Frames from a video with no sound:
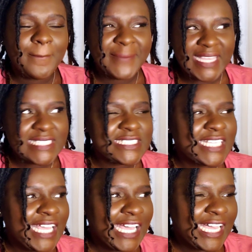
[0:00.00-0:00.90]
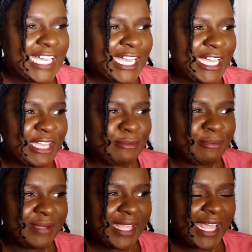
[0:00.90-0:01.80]
But
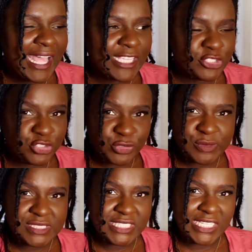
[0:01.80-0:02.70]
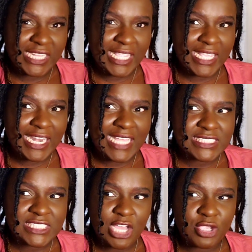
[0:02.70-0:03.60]
I used it and I
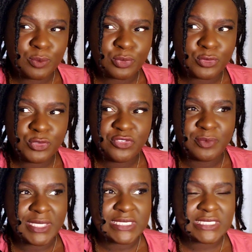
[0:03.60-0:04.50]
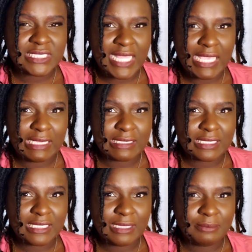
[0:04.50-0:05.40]
saw improvements like
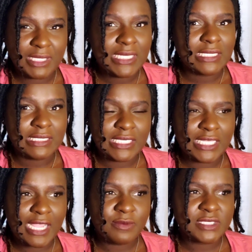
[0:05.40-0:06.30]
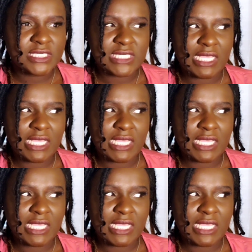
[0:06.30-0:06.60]
immediately, and I was just